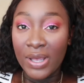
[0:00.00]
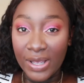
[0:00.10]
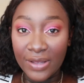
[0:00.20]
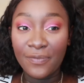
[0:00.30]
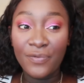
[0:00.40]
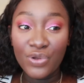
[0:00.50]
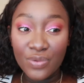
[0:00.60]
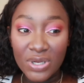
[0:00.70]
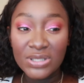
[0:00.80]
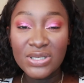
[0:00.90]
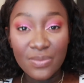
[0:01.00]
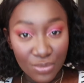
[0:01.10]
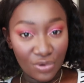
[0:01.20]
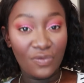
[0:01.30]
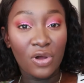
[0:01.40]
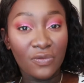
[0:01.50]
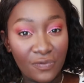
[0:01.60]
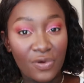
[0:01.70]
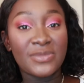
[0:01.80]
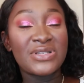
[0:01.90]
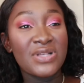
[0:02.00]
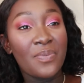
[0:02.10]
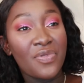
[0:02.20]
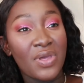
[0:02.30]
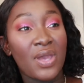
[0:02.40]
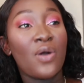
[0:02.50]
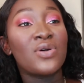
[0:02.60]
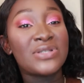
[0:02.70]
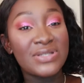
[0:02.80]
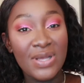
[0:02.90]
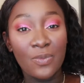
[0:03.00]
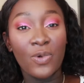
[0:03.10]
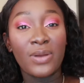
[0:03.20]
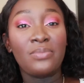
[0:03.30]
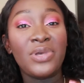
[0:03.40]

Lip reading: If you need to move on from something or someone